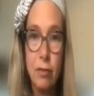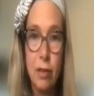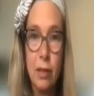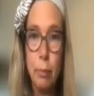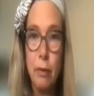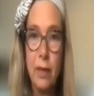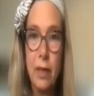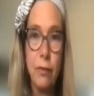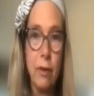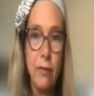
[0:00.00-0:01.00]
trying to
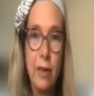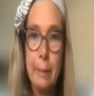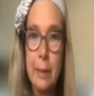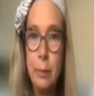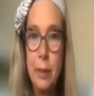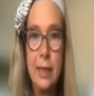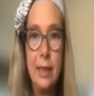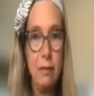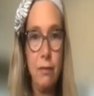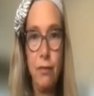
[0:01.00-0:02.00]
provide for our family, we'd
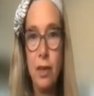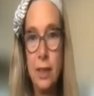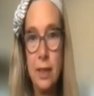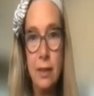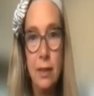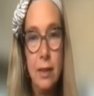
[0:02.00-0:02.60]
need to fight.